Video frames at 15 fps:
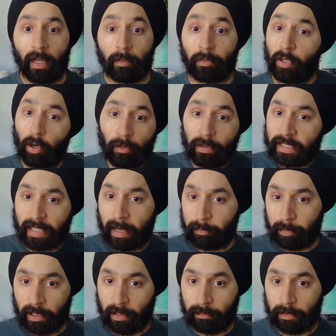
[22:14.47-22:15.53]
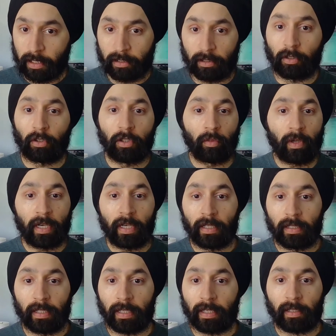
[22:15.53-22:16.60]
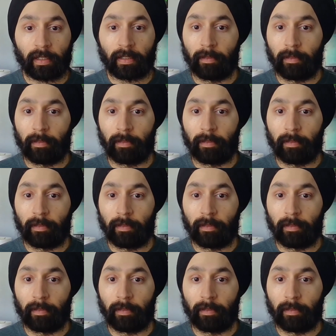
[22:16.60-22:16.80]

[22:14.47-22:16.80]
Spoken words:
But no one's stopping them. There's no Gurdwara like